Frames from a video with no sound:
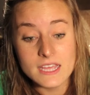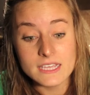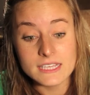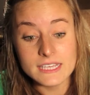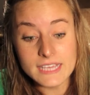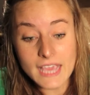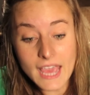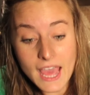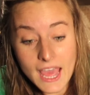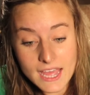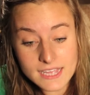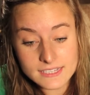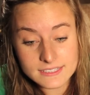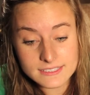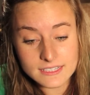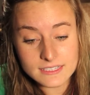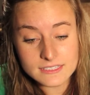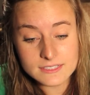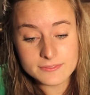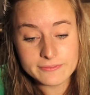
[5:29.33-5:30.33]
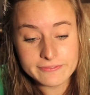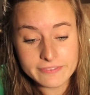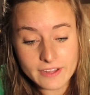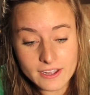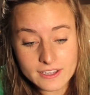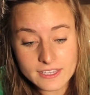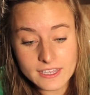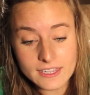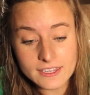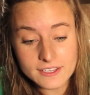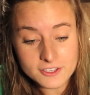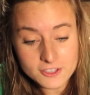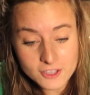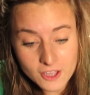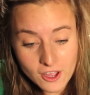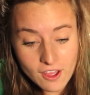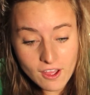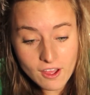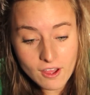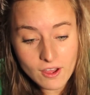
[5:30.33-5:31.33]
Yes, let's fucking
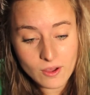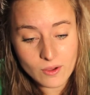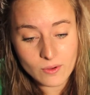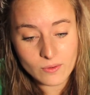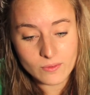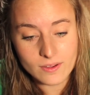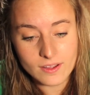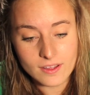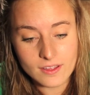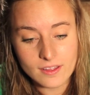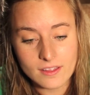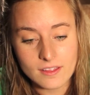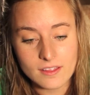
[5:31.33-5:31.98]
go.